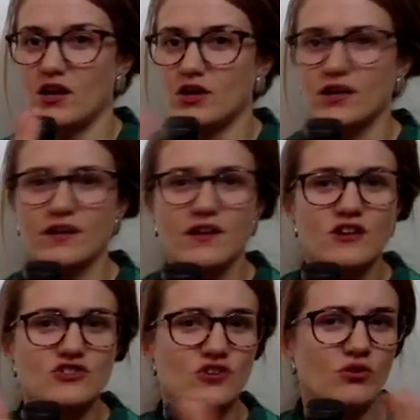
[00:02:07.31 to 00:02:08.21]
Okay,
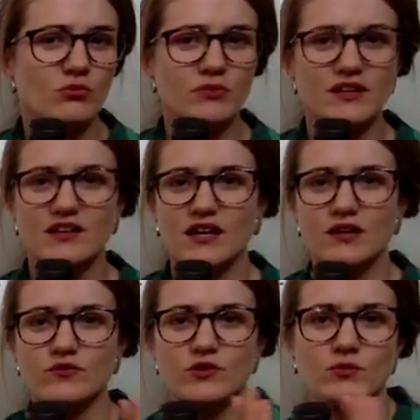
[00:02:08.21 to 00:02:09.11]
don't make
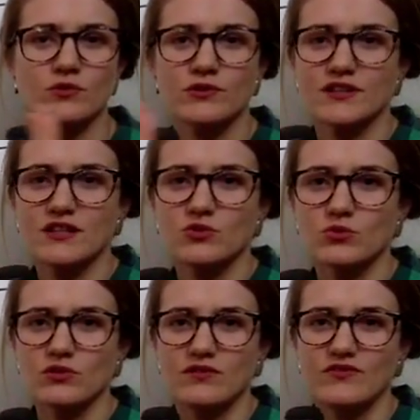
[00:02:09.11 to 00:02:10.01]
every word
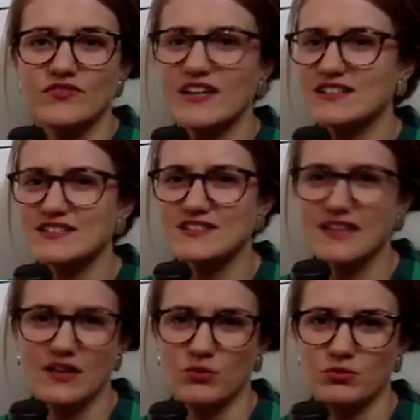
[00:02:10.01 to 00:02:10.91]
equal. That doesn't
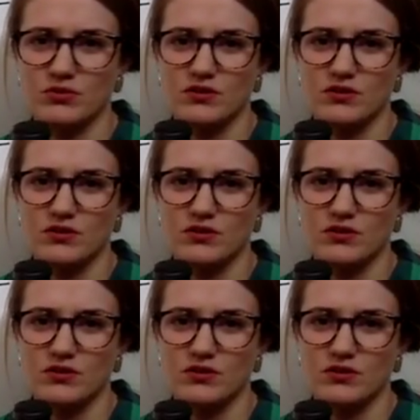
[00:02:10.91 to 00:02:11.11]
help.